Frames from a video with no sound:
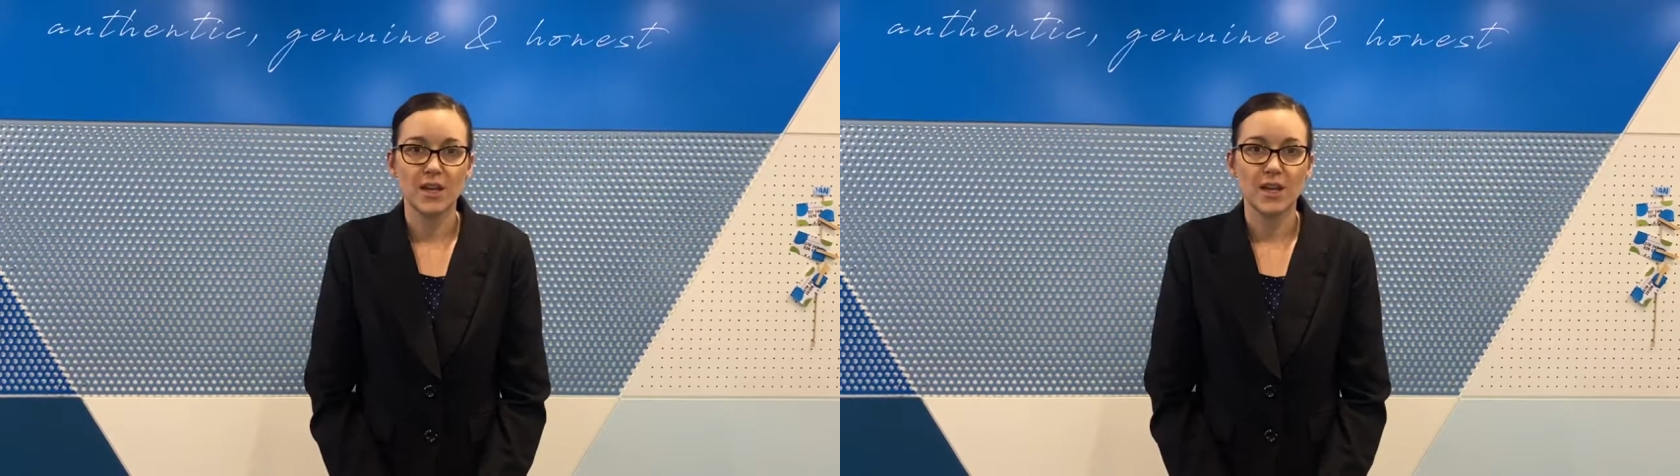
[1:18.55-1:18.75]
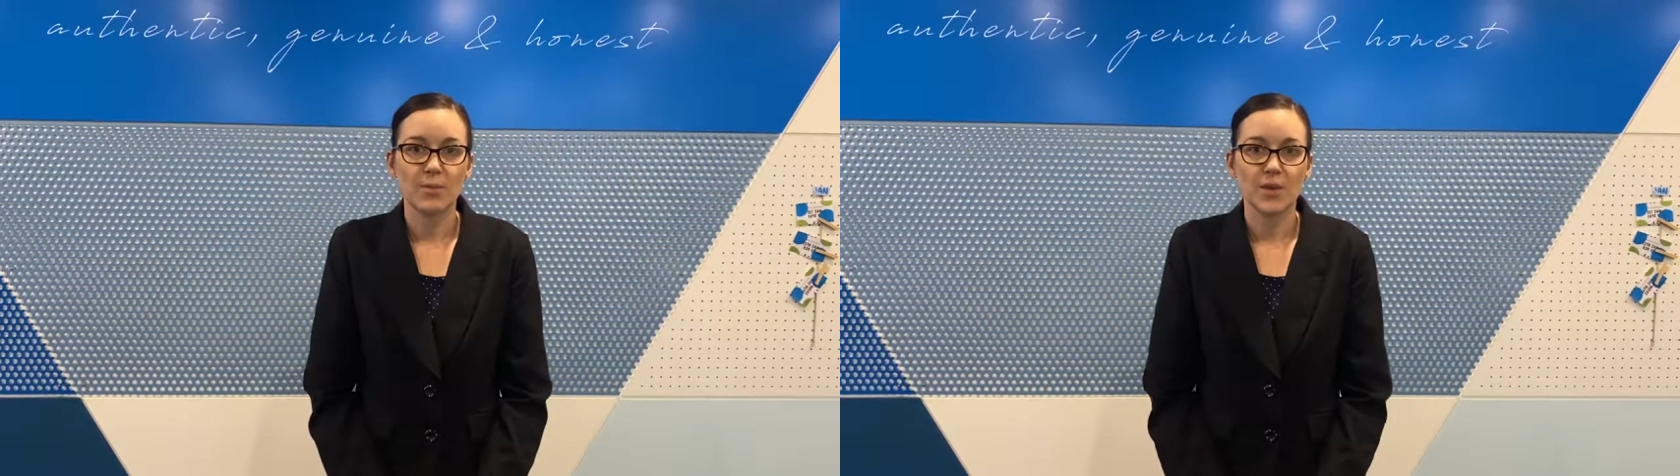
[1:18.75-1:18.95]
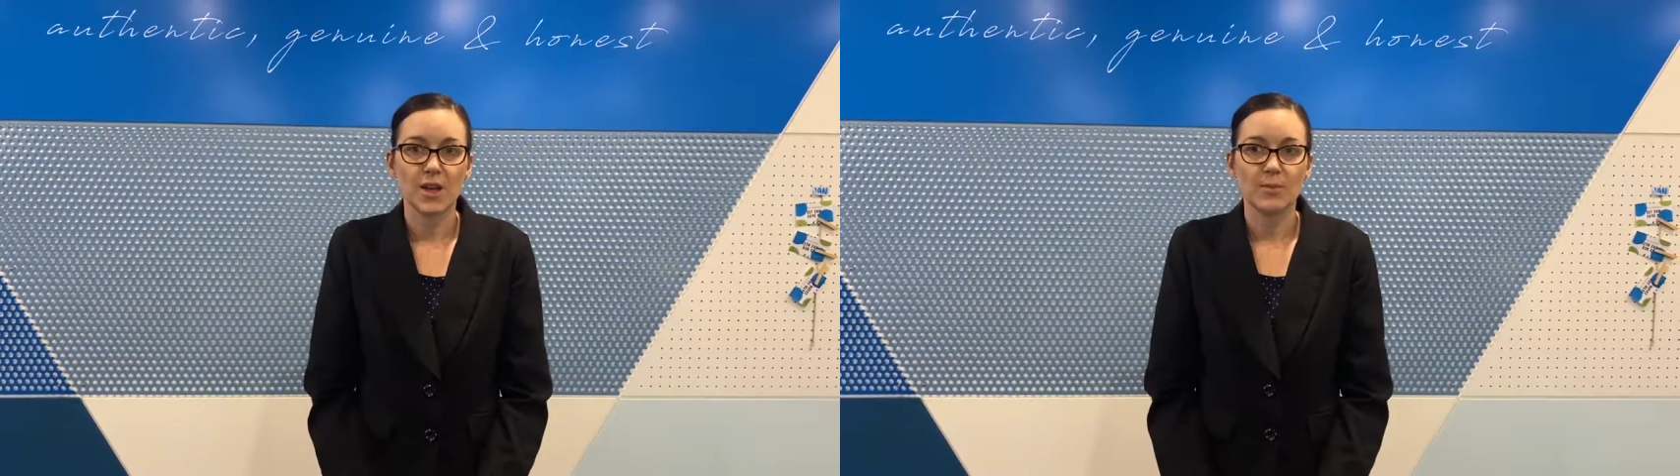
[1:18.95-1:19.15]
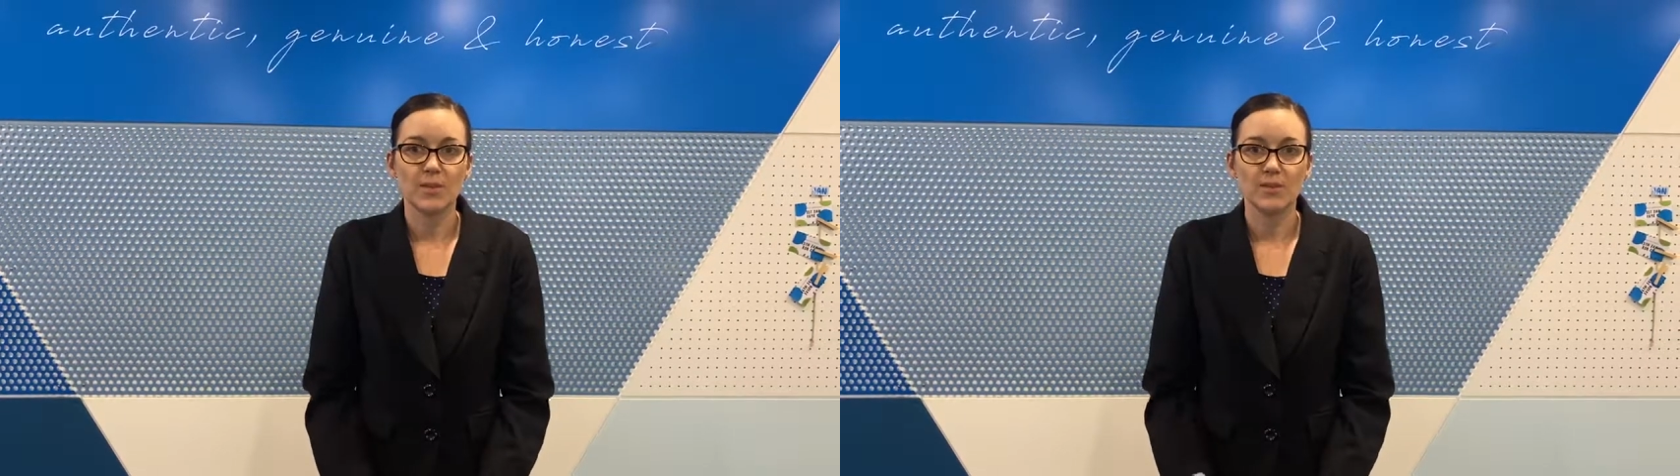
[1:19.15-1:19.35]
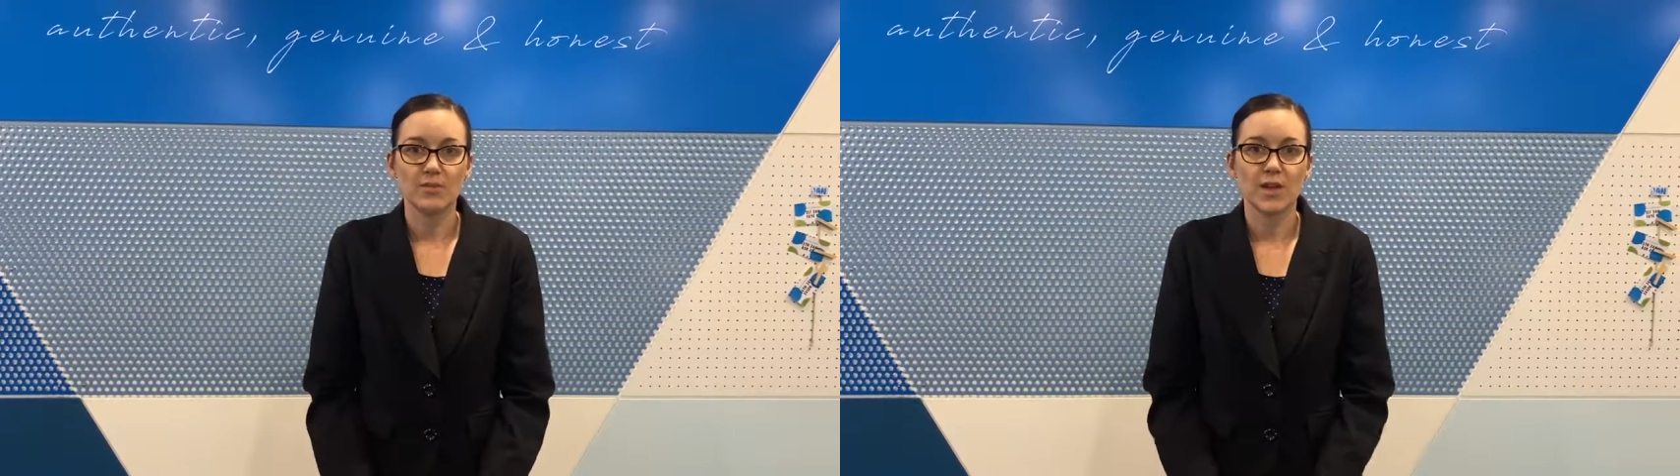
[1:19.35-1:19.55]
and be able
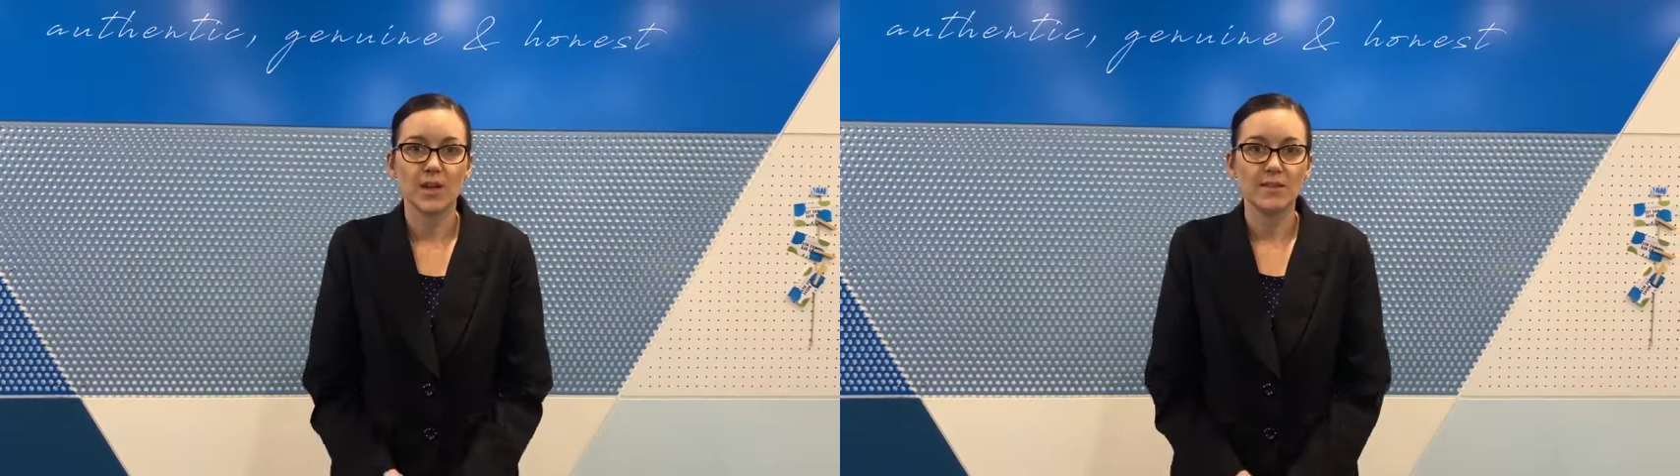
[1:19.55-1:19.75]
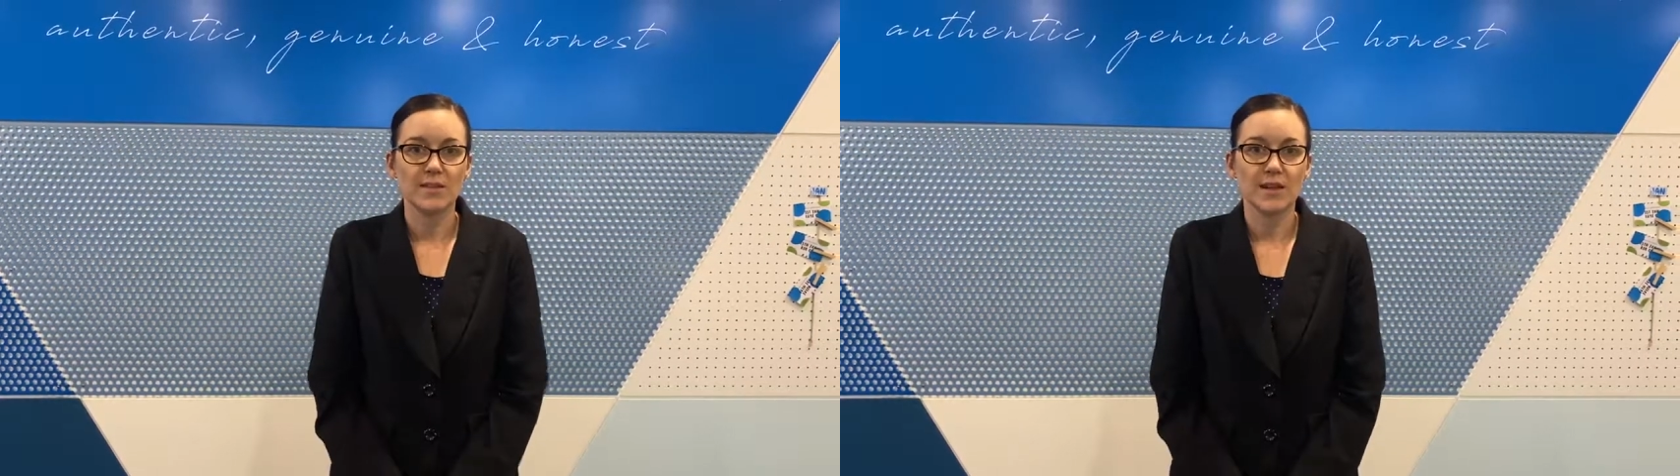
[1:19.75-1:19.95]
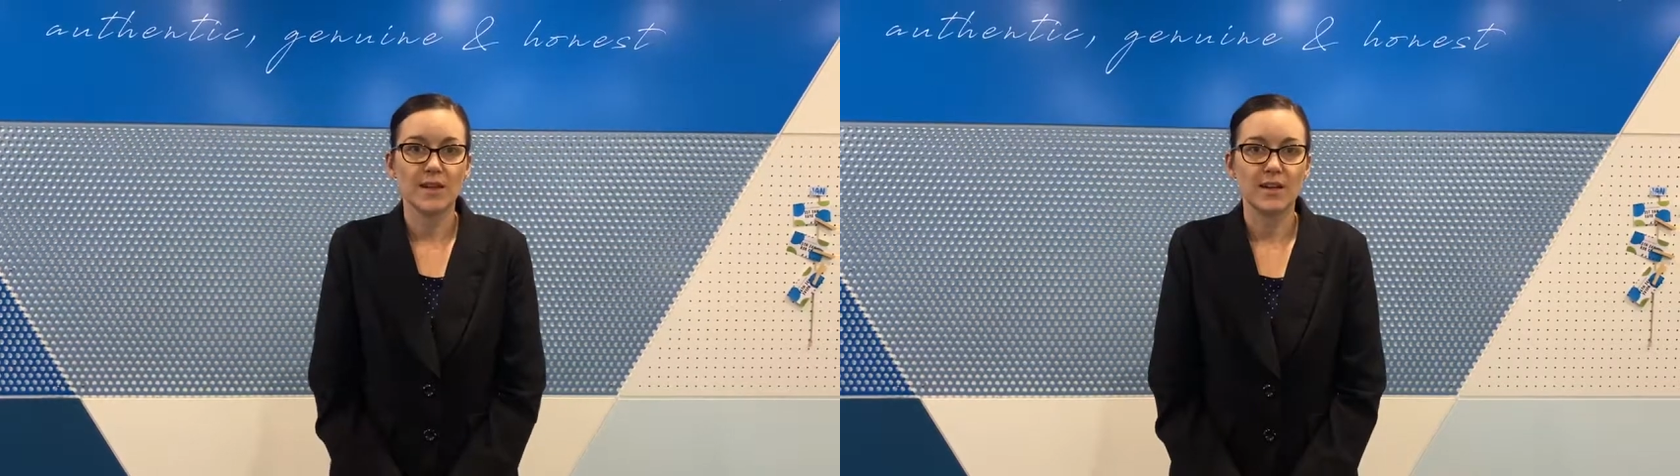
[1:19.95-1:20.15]
to relax down